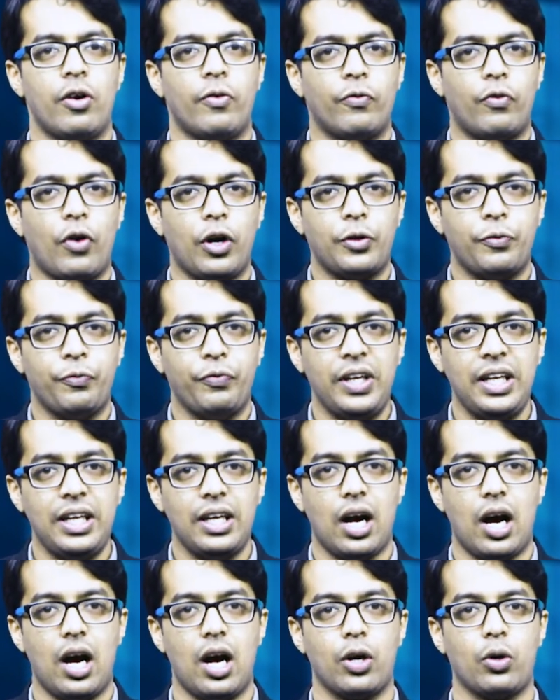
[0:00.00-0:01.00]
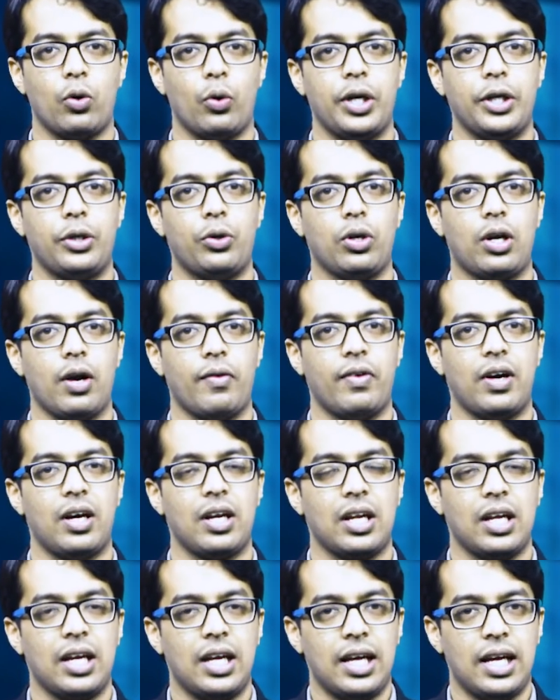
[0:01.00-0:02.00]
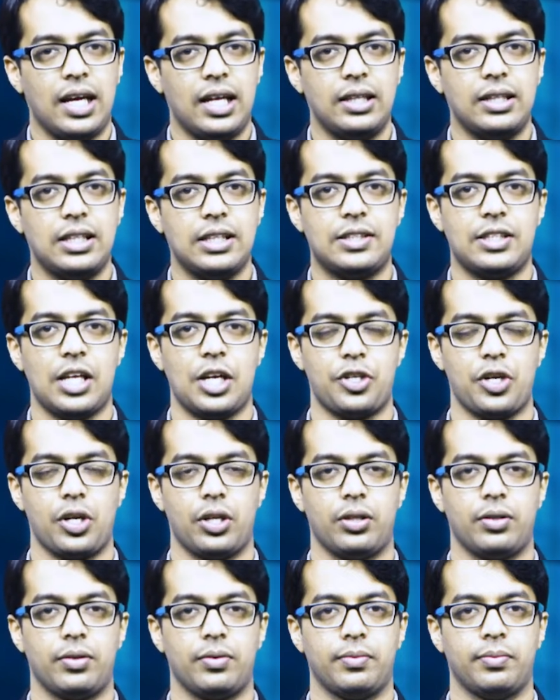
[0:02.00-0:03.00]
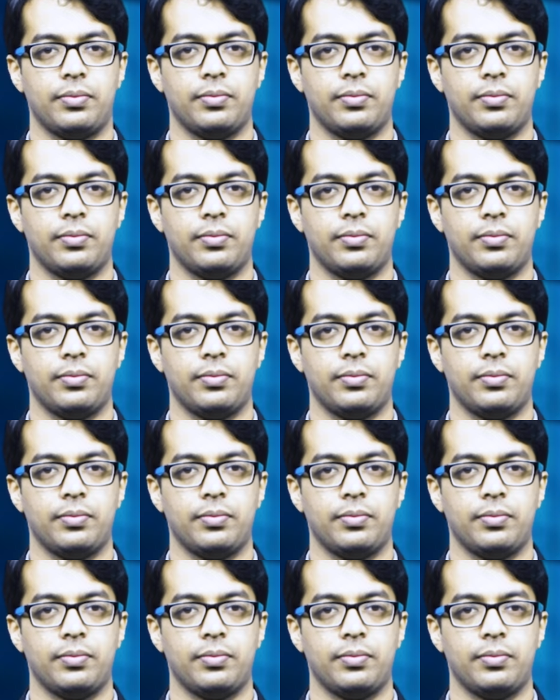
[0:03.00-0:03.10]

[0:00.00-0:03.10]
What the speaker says: what we are going to cover in this session?